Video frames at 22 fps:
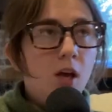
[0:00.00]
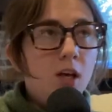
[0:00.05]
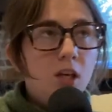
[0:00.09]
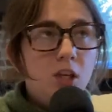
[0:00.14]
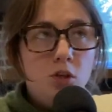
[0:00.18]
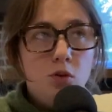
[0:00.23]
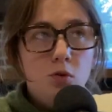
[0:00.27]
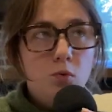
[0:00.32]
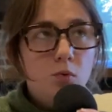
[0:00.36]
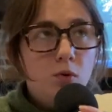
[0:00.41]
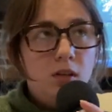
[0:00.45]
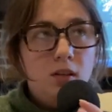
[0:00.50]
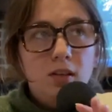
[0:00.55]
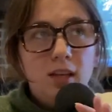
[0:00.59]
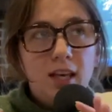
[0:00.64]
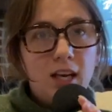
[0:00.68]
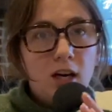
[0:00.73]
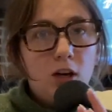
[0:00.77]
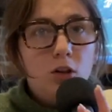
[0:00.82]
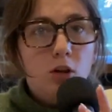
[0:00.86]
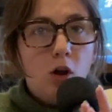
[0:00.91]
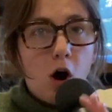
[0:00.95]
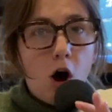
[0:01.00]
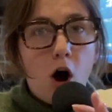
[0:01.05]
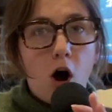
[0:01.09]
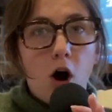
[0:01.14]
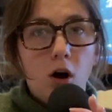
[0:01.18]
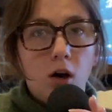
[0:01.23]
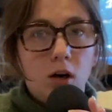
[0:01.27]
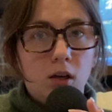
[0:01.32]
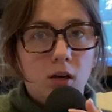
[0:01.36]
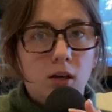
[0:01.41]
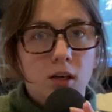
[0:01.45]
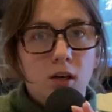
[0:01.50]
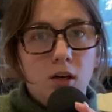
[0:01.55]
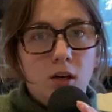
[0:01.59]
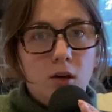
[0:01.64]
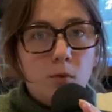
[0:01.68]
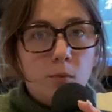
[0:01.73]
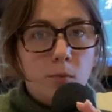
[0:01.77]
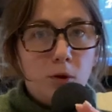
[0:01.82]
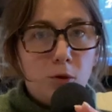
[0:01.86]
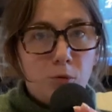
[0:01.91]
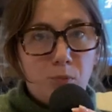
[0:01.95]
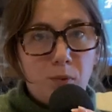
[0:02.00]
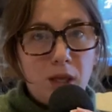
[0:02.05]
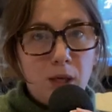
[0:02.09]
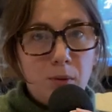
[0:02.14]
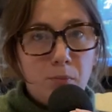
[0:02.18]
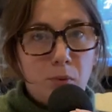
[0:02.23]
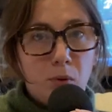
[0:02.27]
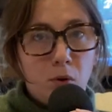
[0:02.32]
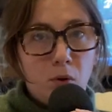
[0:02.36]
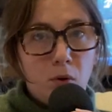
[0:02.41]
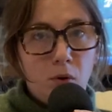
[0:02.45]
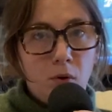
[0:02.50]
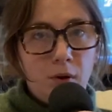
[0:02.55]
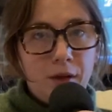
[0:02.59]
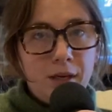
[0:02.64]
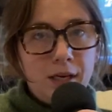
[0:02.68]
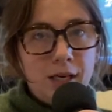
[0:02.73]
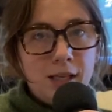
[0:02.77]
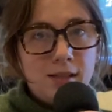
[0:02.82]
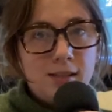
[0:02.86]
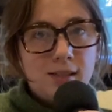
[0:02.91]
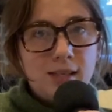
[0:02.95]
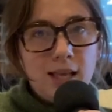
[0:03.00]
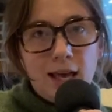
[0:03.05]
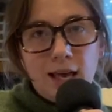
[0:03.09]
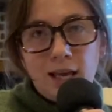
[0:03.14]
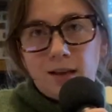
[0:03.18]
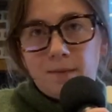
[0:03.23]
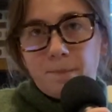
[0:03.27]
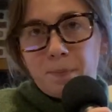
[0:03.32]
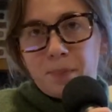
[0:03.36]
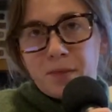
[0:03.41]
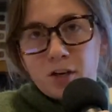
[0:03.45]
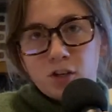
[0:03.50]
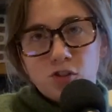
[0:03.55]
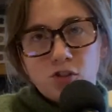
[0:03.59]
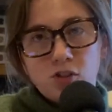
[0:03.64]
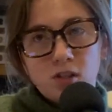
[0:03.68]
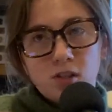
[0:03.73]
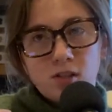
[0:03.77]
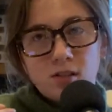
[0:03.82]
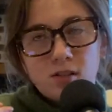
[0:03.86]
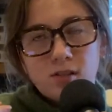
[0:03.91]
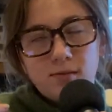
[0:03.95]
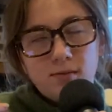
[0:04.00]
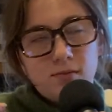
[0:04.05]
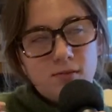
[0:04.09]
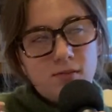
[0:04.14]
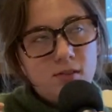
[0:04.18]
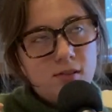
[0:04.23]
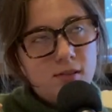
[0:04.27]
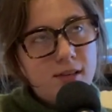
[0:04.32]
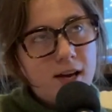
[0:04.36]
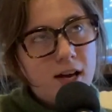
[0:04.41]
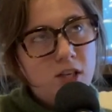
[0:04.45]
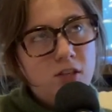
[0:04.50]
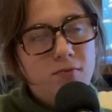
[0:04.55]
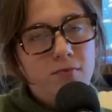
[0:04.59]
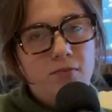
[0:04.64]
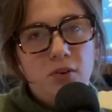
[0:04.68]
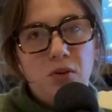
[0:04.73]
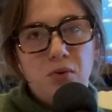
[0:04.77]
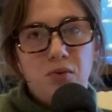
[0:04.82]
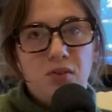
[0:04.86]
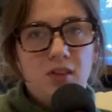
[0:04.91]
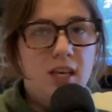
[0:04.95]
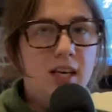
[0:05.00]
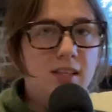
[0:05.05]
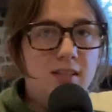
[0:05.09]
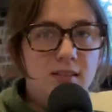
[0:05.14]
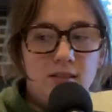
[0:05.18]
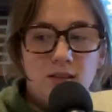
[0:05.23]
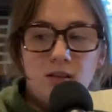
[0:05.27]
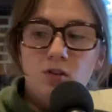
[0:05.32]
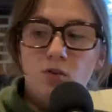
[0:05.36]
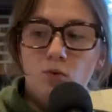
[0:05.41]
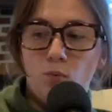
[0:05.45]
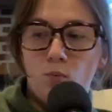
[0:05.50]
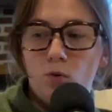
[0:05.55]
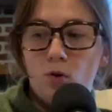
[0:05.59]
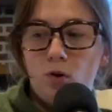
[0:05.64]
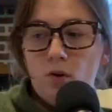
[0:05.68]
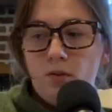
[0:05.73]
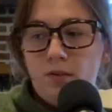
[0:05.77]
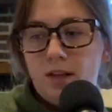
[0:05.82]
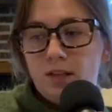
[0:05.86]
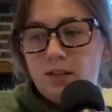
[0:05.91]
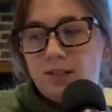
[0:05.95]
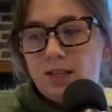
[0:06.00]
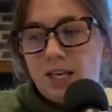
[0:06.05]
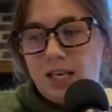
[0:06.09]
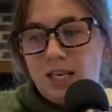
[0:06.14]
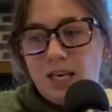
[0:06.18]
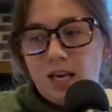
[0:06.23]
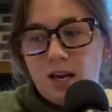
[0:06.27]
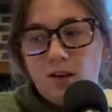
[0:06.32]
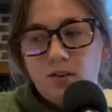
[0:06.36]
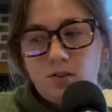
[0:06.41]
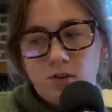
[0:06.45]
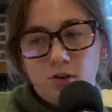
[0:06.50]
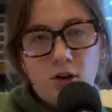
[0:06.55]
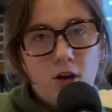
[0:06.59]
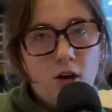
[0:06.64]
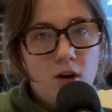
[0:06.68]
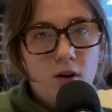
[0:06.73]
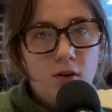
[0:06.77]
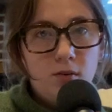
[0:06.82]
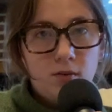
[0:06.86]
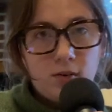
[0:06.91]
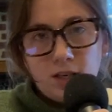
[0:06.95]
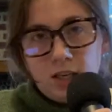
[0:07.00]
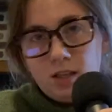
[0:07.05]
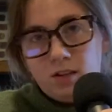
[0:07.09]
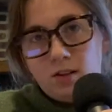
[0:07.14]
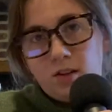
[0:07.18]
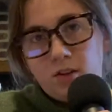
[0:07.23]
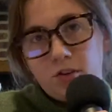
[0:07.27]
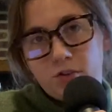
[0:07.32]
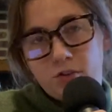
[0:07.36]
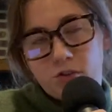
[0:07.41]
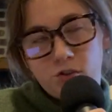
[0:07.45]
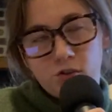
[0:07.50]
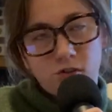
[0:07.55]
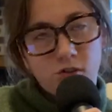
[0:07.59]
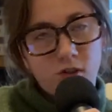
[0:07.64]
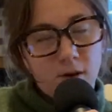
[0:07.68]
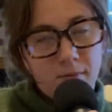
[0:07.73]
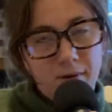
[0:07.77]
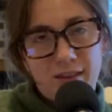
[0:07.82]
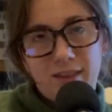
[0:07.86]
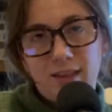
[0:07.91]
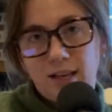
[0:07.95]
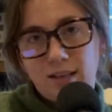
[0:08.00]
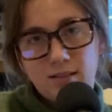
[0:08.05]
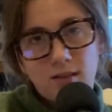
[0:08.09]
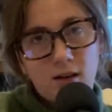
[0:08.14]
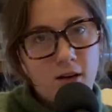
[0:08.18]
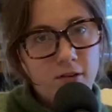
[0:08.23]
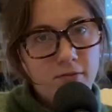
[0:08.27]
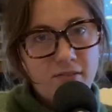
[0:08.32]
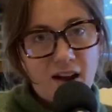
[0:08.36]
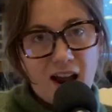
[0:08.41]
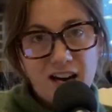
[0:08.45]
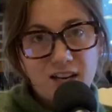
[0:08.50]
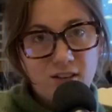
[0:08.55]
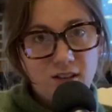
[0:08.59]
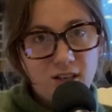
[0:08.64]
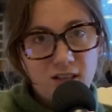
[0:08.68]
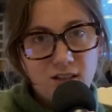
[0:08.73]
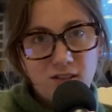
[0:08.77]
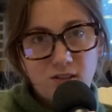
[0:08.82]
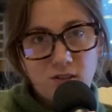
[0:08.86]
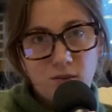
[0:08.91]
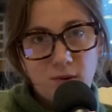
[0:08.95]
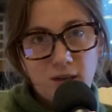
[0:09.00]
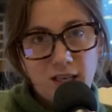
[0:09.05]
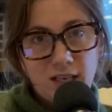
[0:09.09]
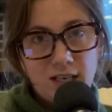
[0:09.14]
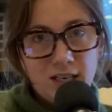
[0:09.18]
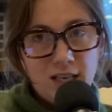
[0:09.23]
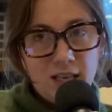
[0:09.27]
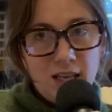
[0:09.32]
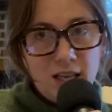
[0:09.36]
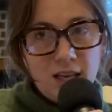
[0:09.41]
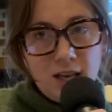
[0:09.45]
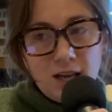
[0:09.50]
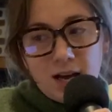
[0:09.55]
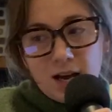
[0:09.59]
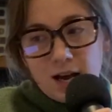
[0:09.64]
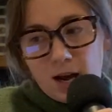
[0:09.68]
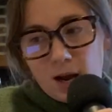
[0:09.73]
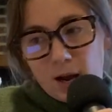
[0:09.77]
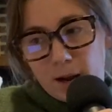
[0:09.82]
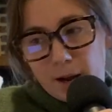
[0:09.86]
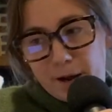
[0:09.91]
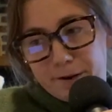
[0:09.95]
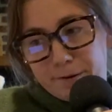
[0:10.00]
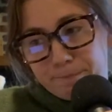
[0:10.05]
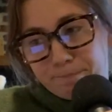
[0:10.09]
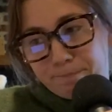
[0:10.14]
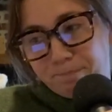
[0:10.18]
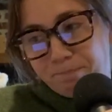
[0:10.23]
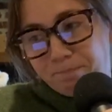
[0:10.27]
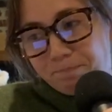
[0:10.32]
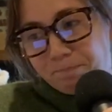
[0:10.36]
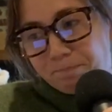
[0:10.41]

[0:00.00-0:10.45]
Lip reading: you get along with people. And it's like, there's just such few things in this world that's like yes or no. And there's just so many things that are factored into it. But